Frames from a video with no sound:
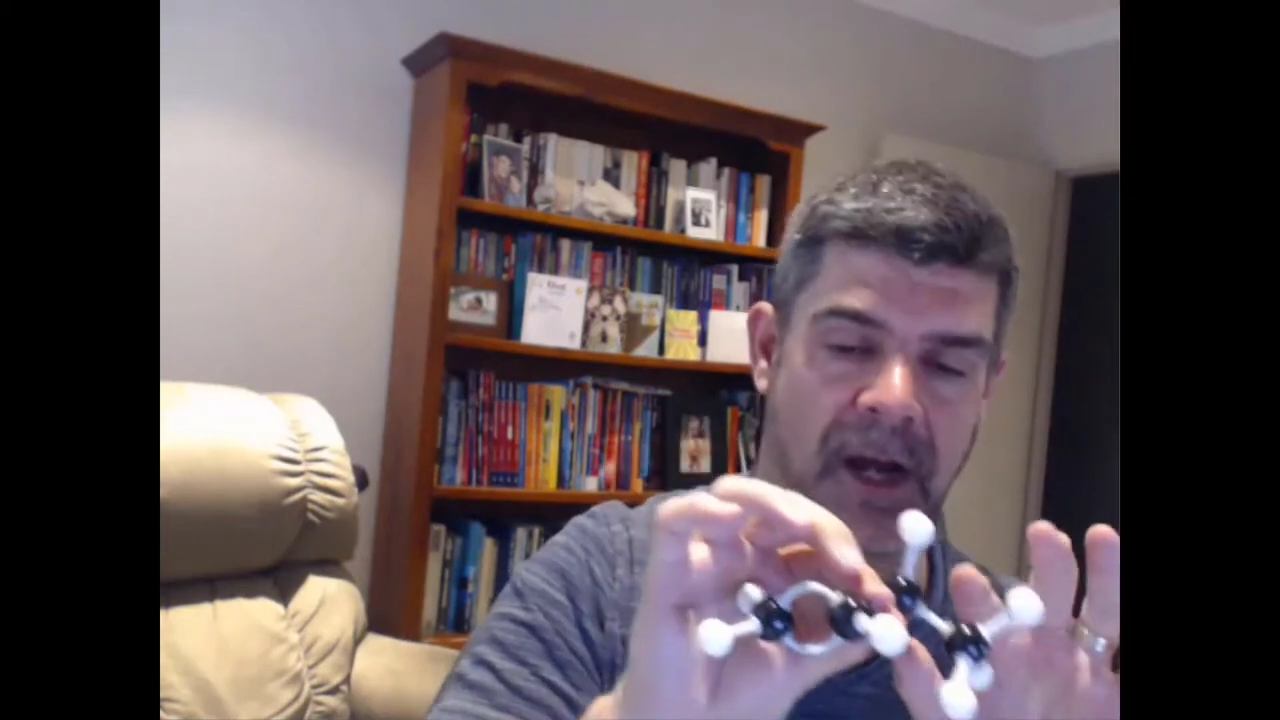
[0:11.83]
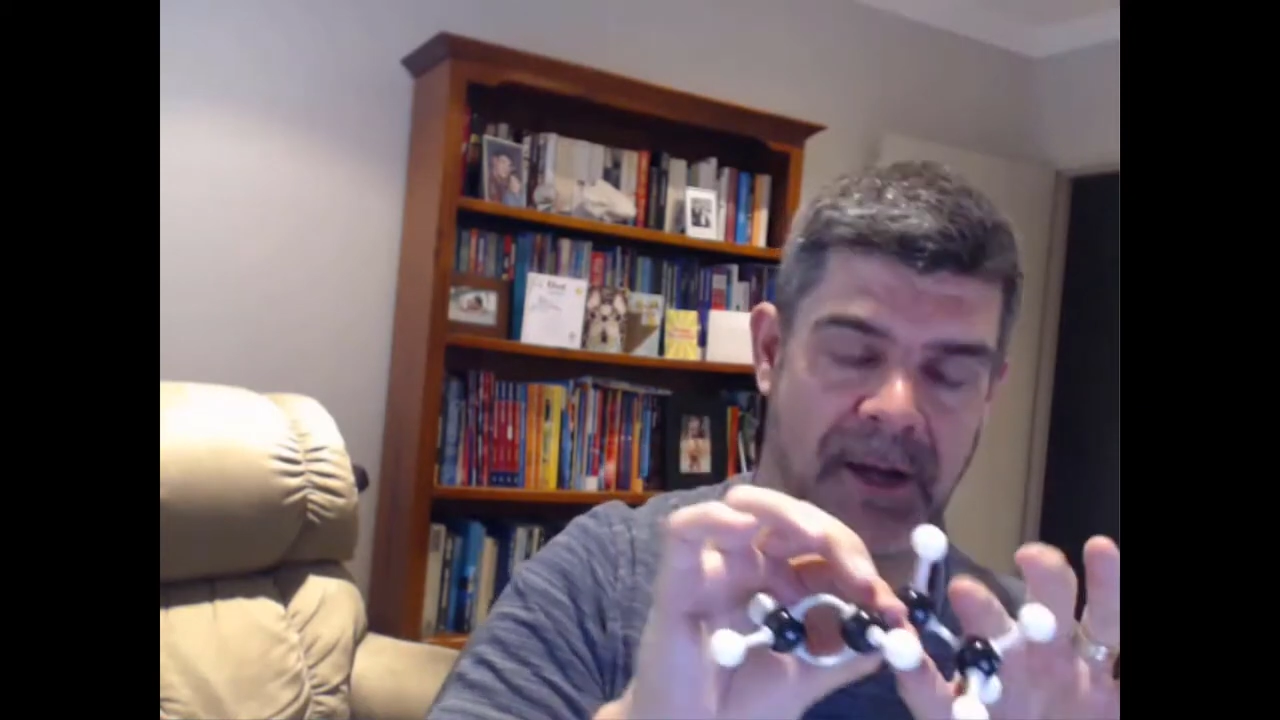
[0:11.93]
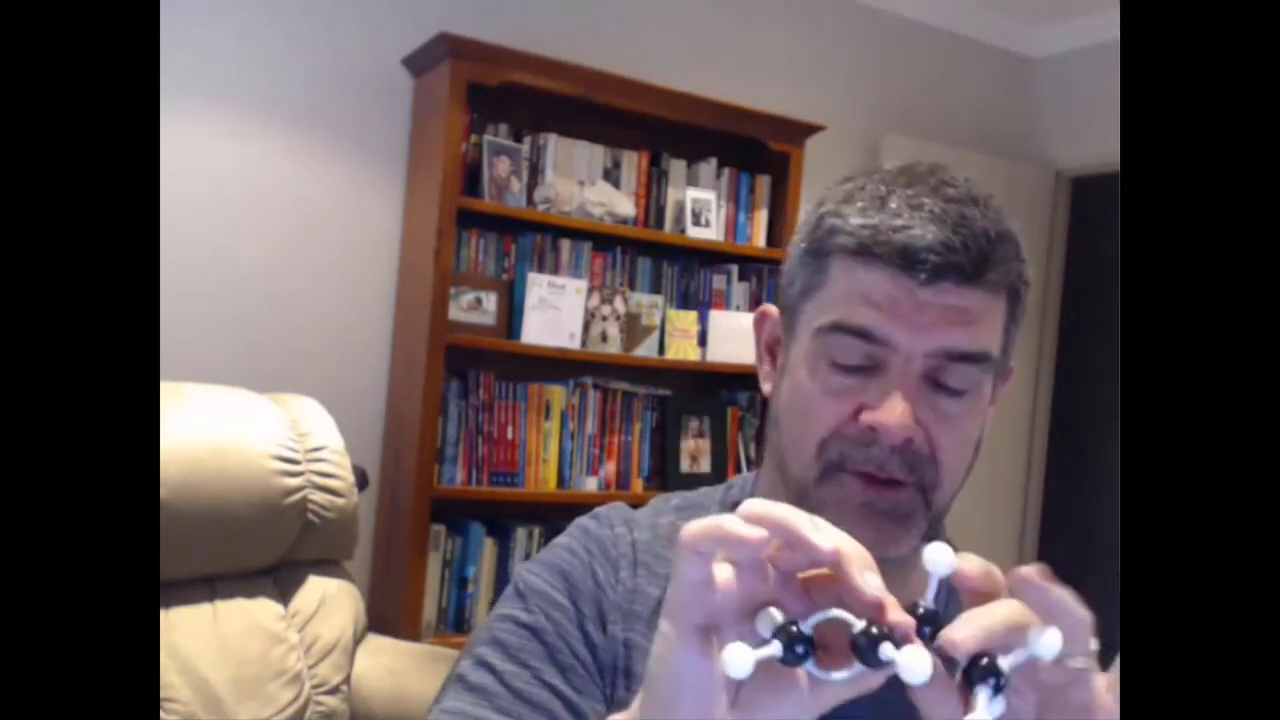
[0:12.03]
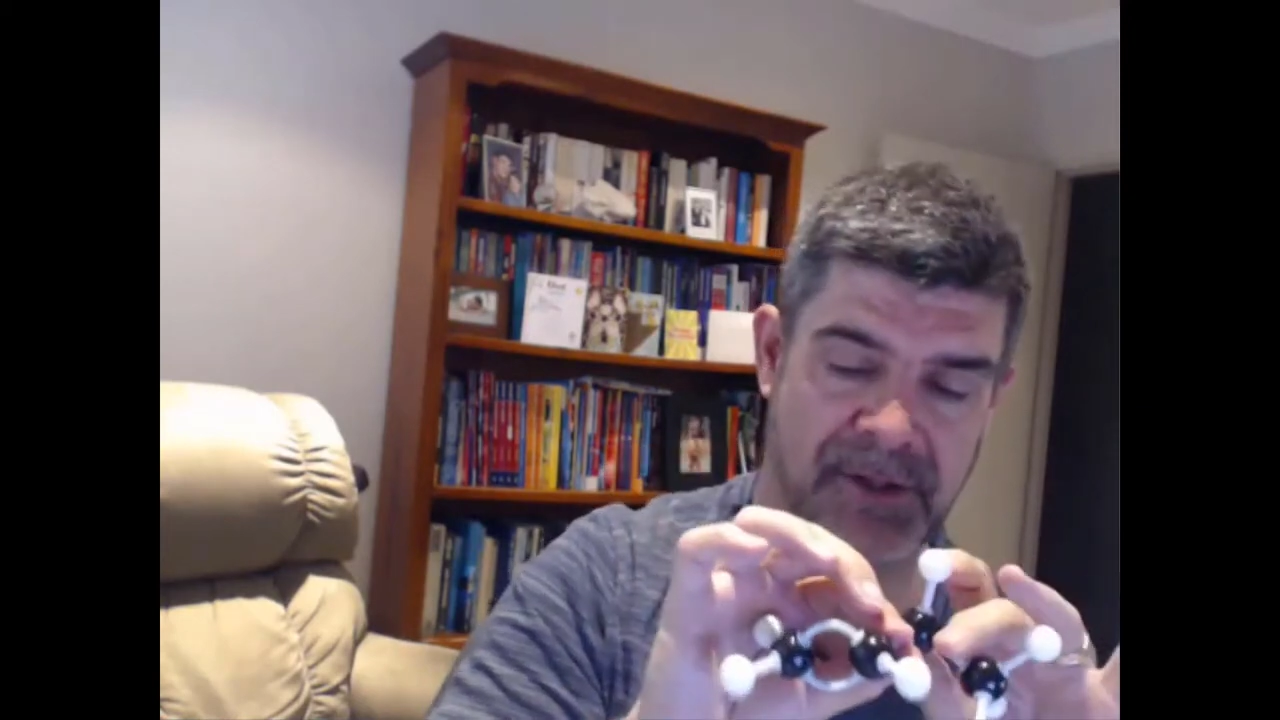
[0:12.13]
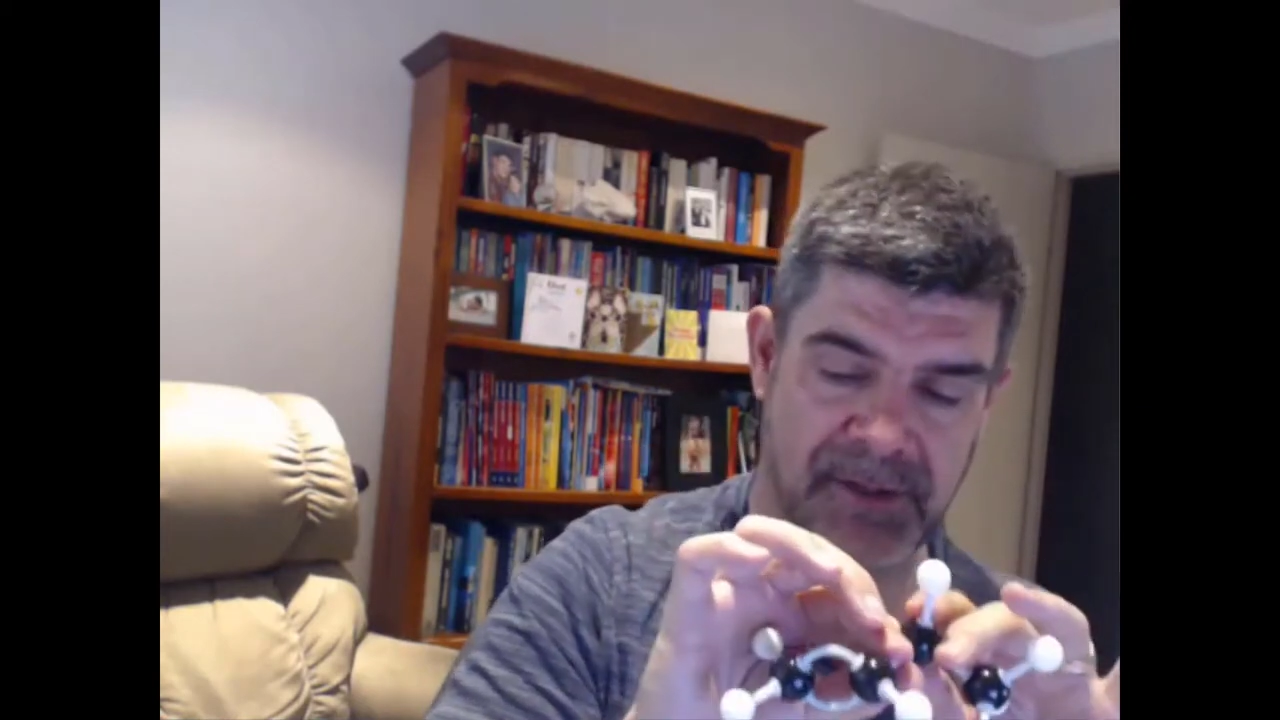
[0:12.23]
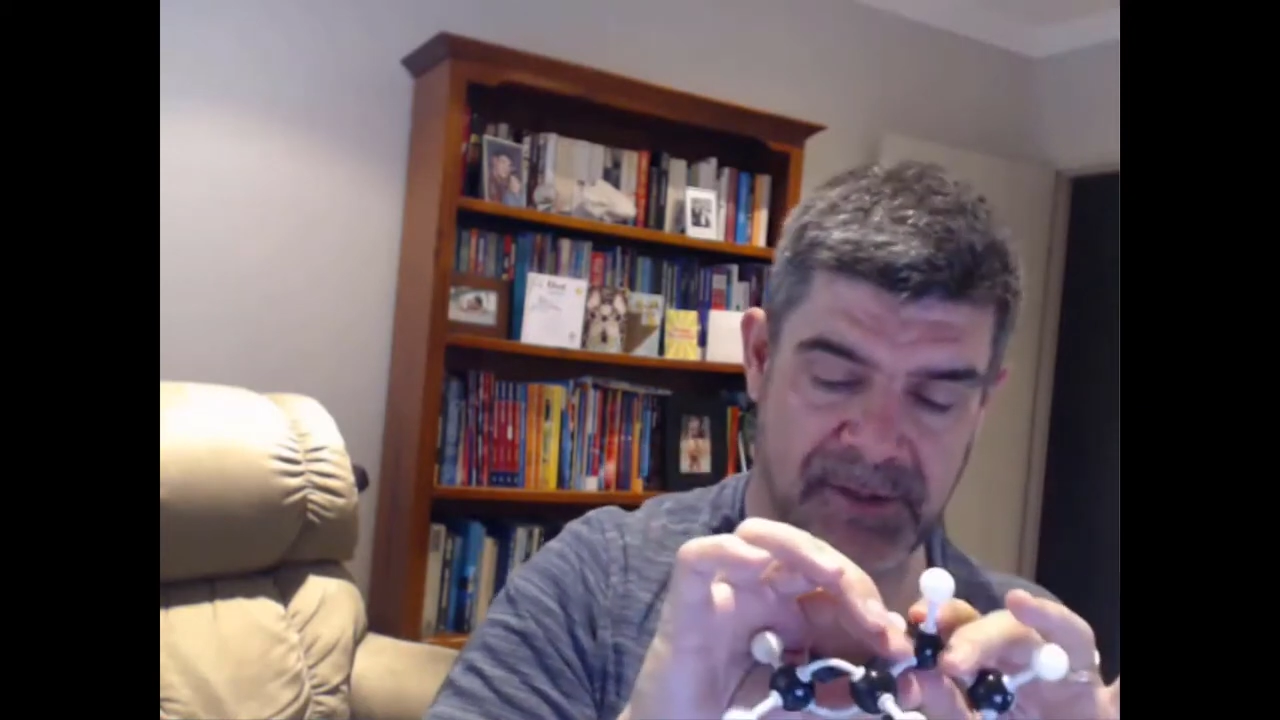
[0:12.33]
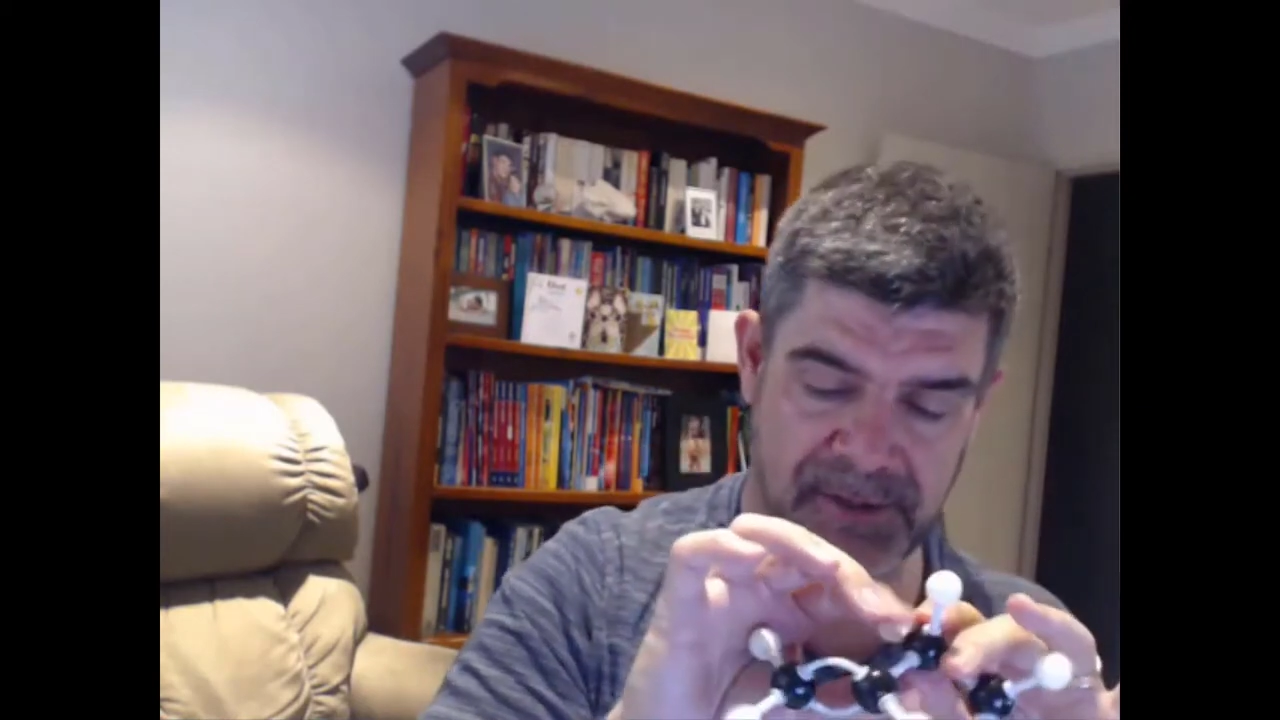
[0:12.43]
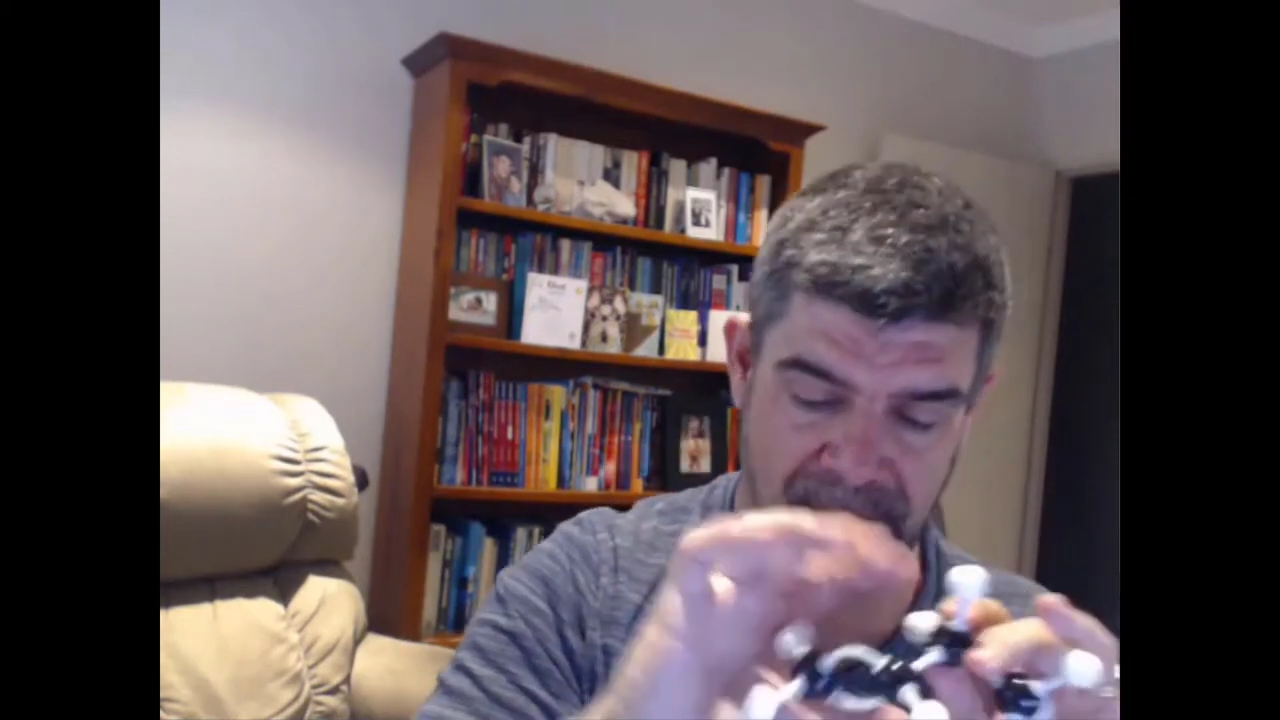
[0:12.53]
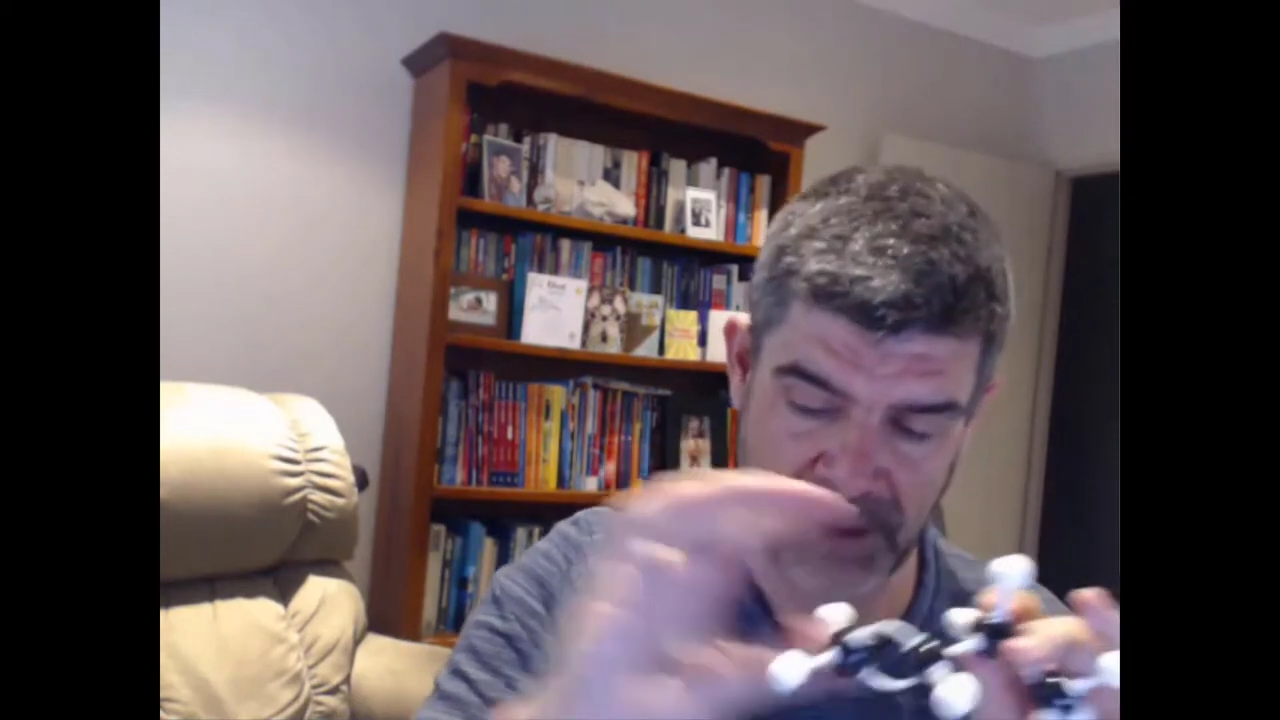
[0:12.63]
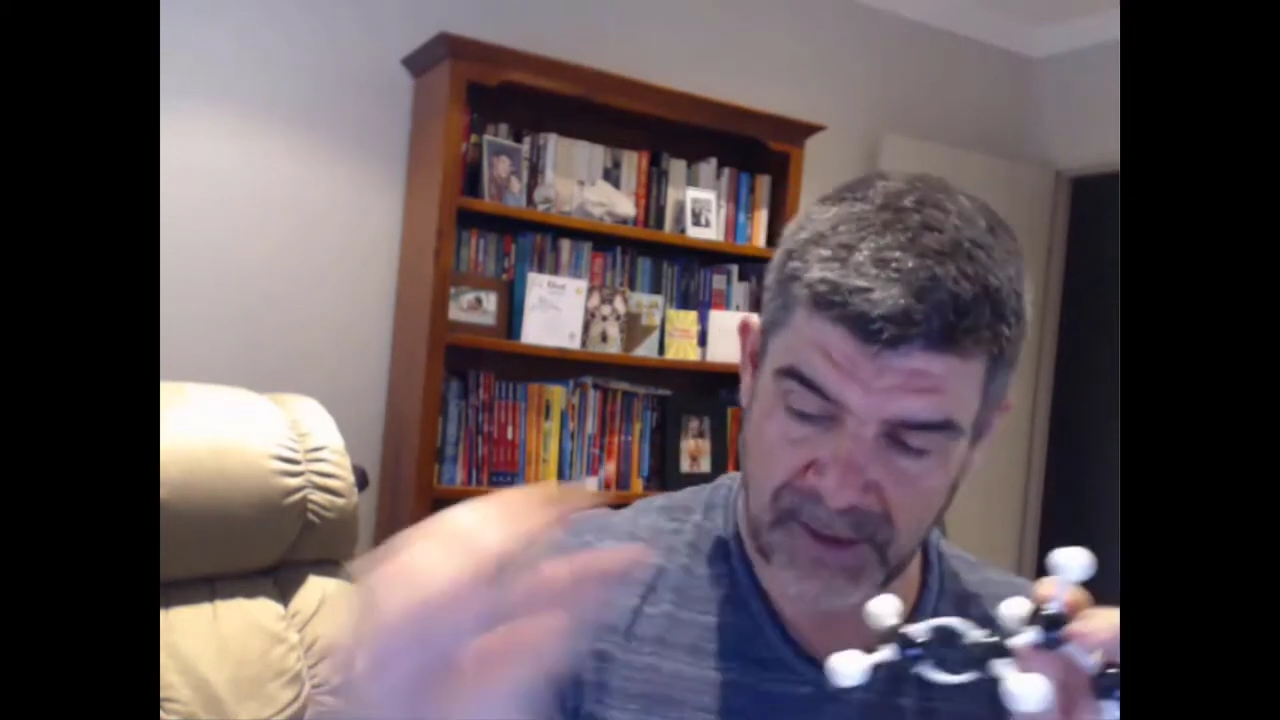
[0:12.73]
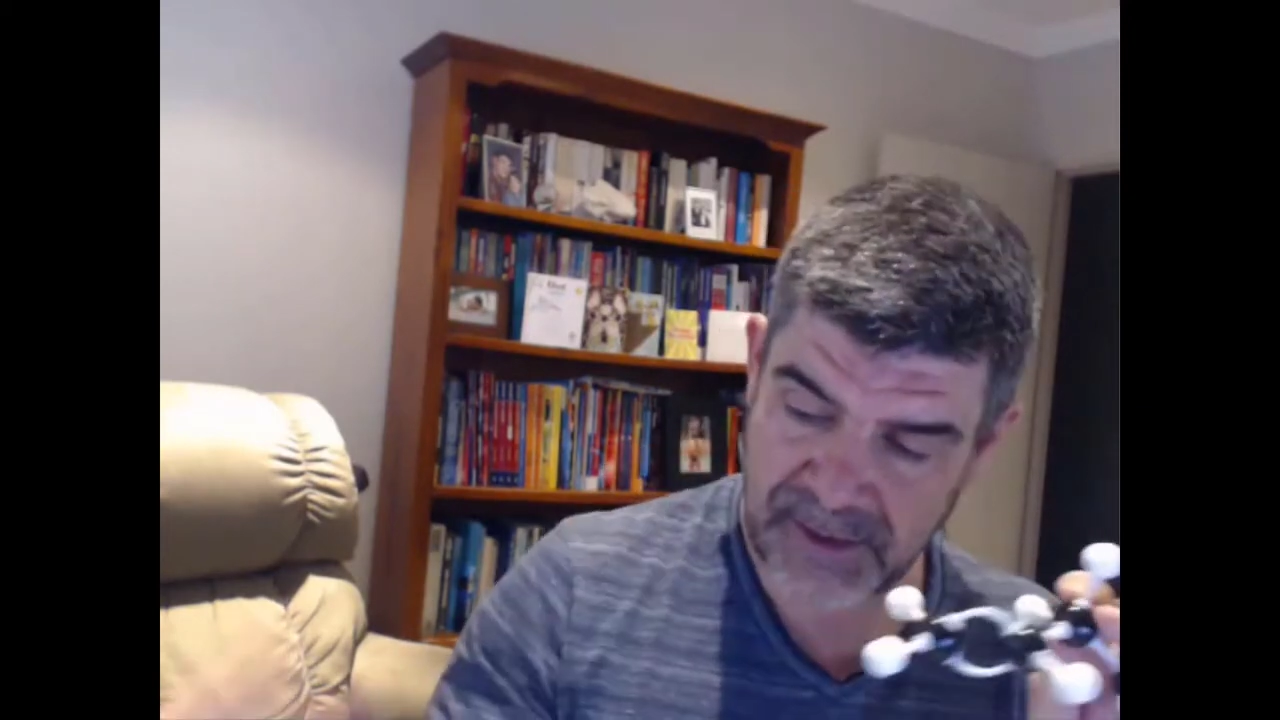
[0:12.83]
hydrogens.